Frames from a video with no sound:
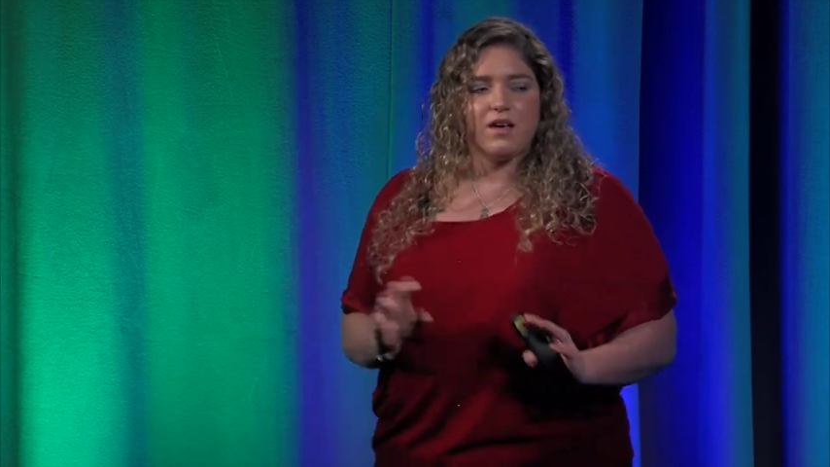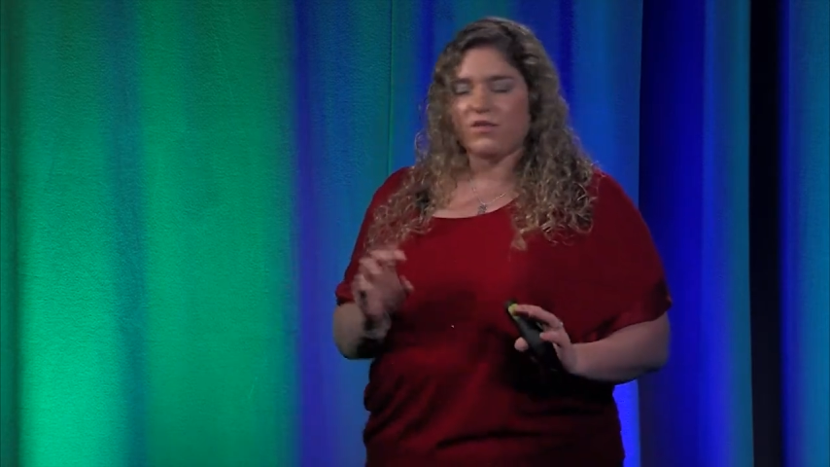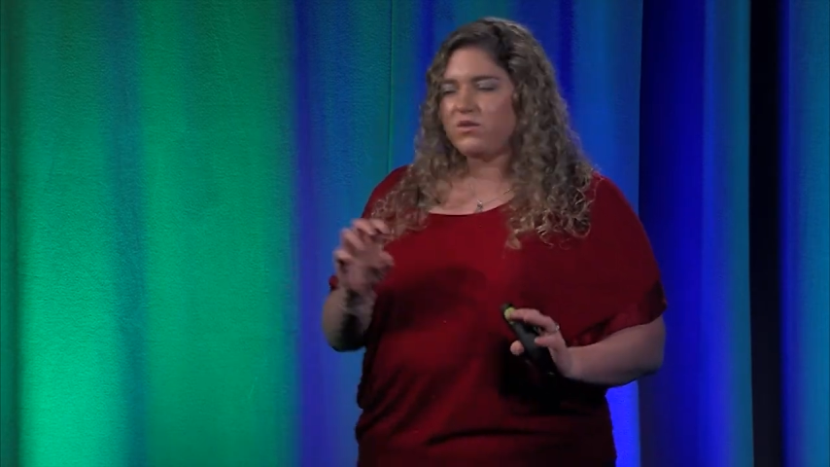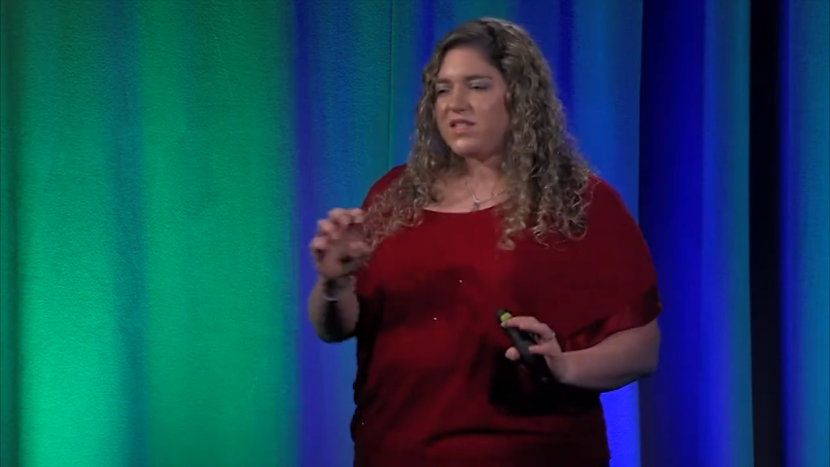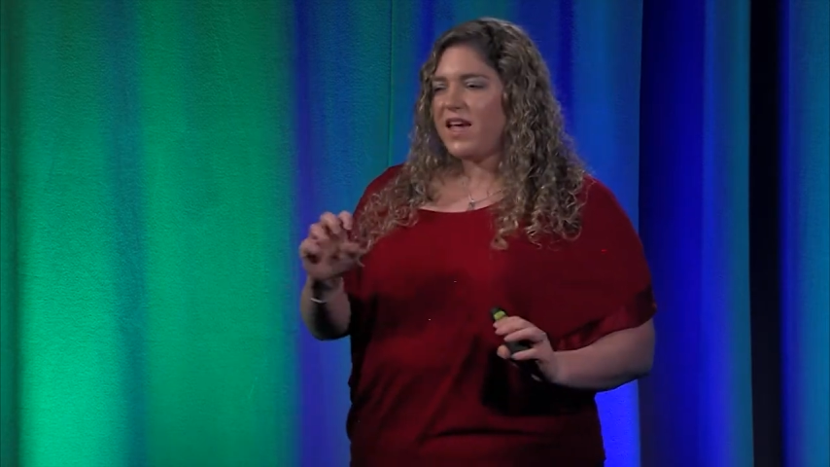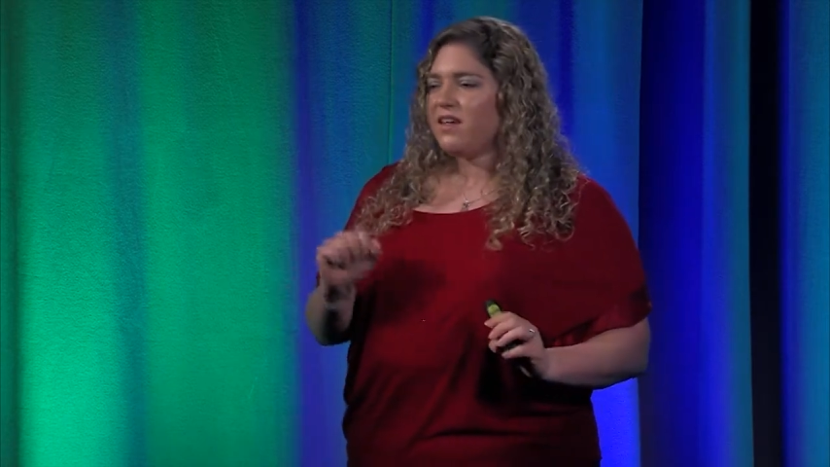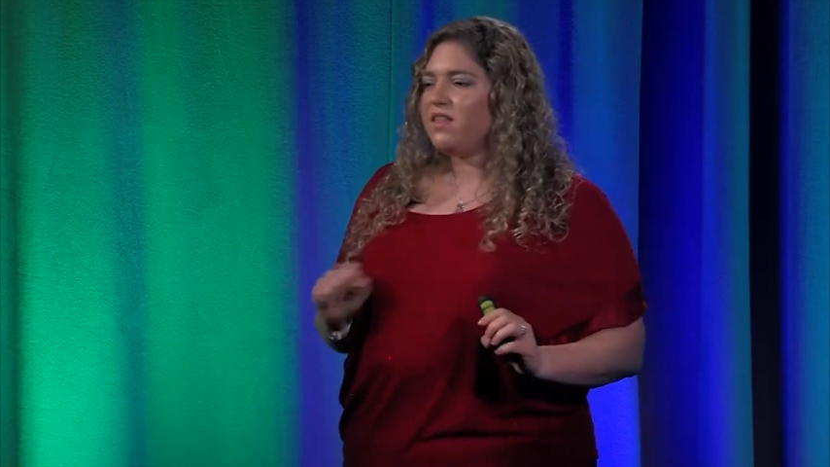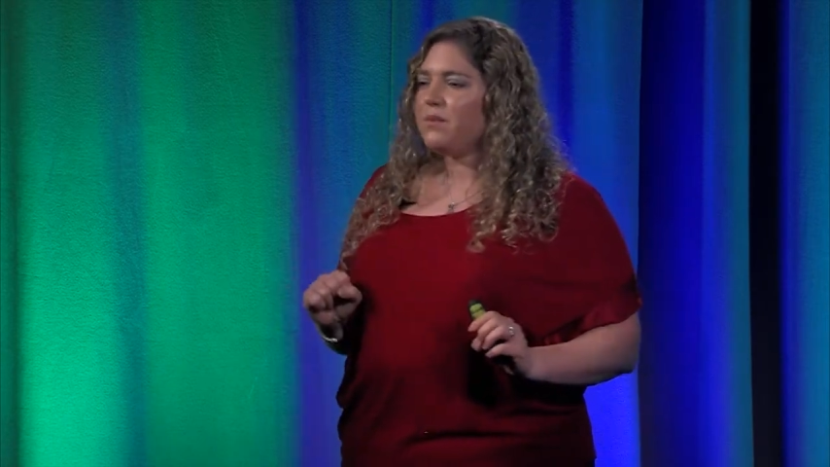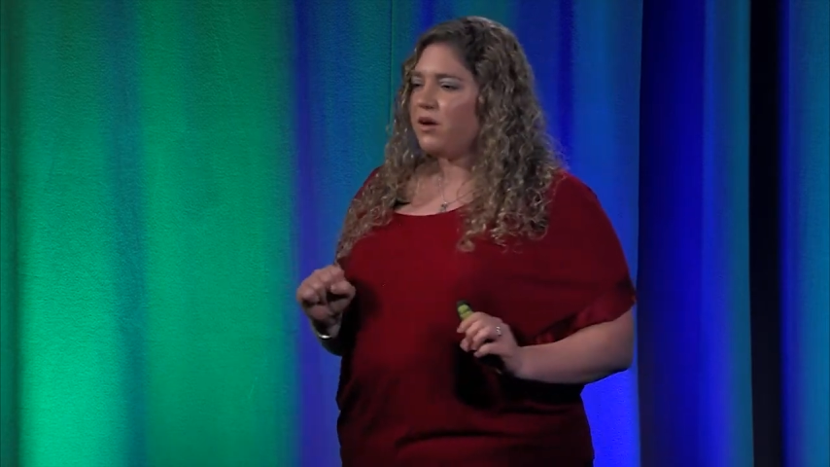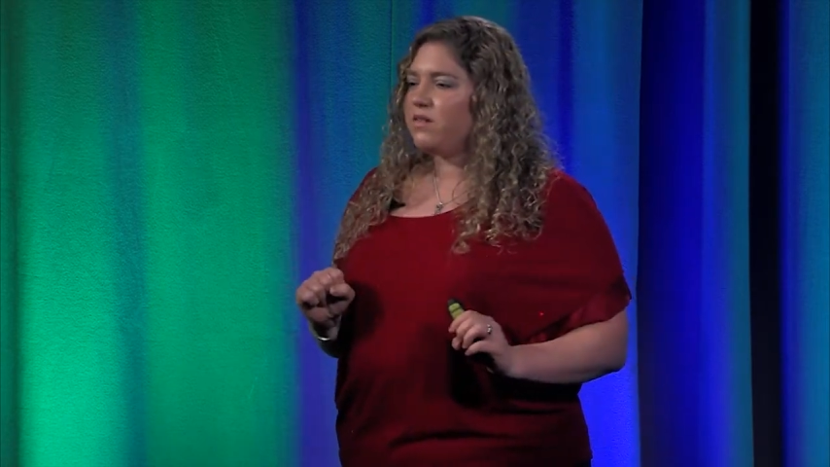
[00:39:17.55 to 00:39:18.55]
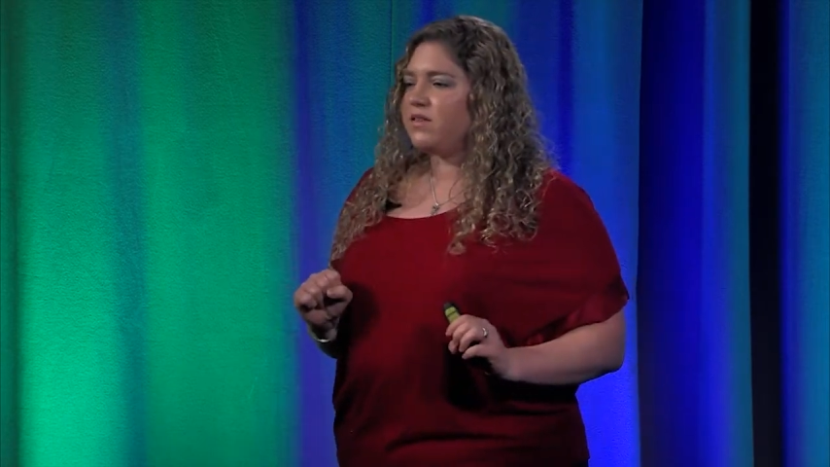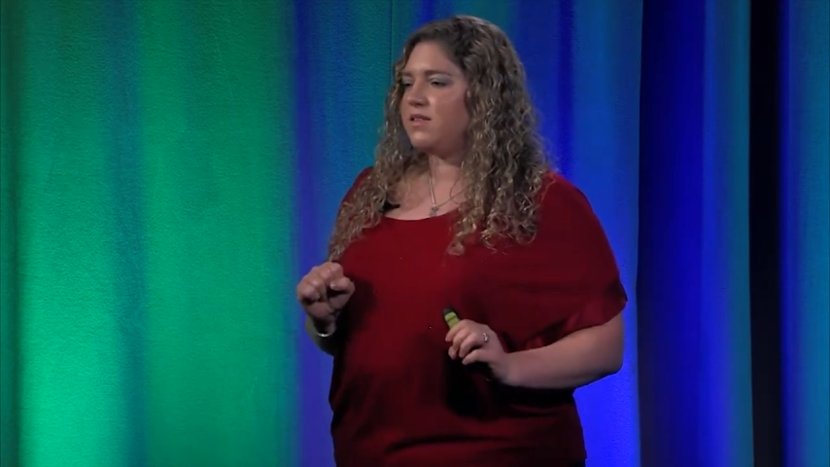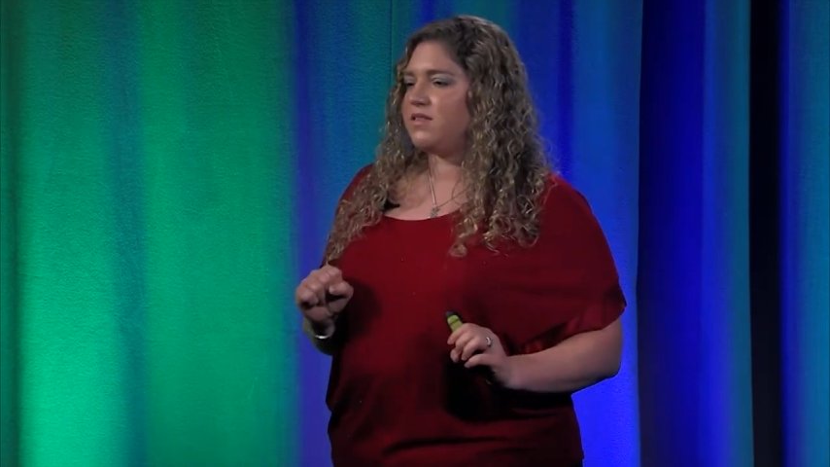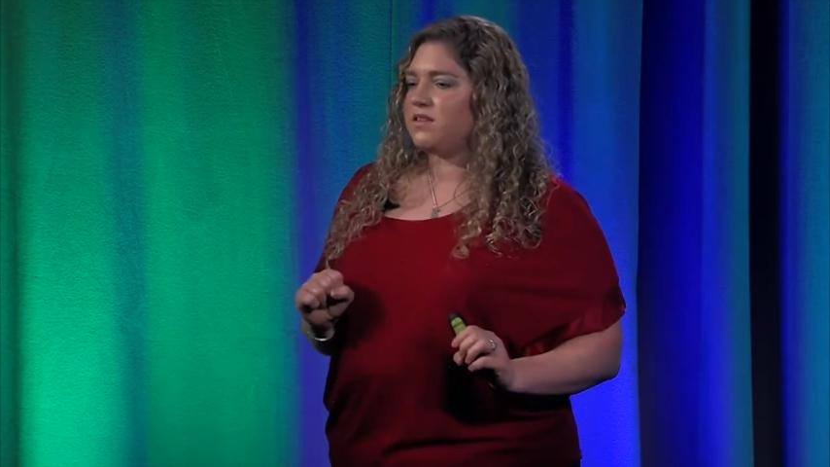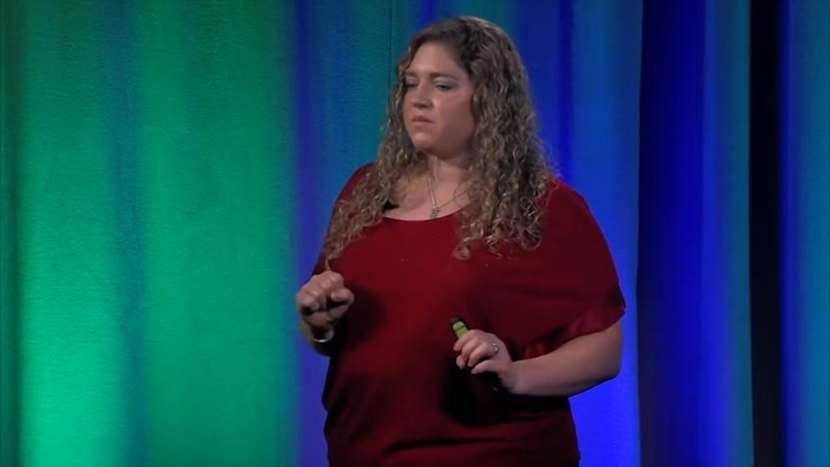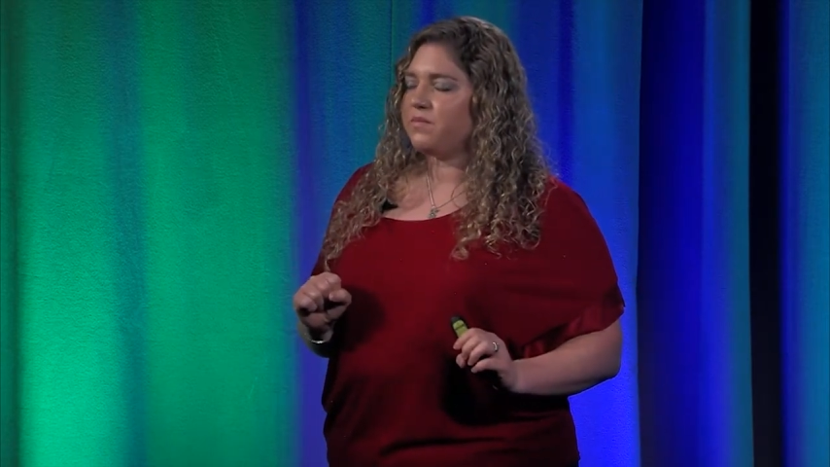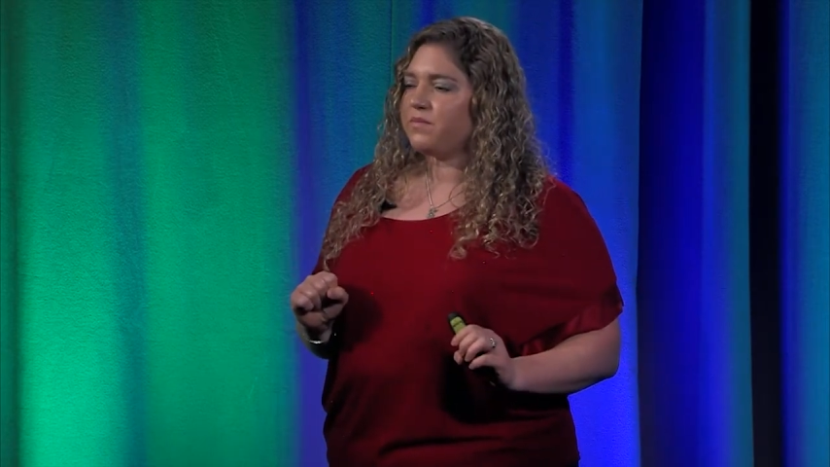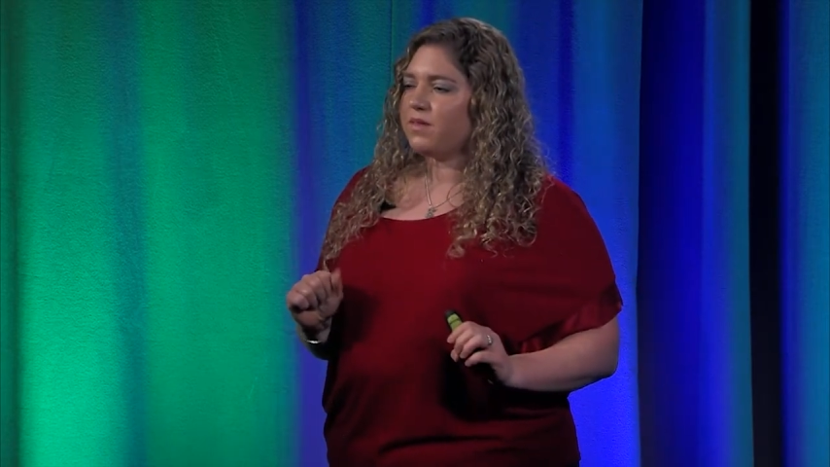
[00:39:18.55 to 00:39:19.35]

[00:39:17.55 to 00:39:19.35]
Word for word: if you take them out of the system,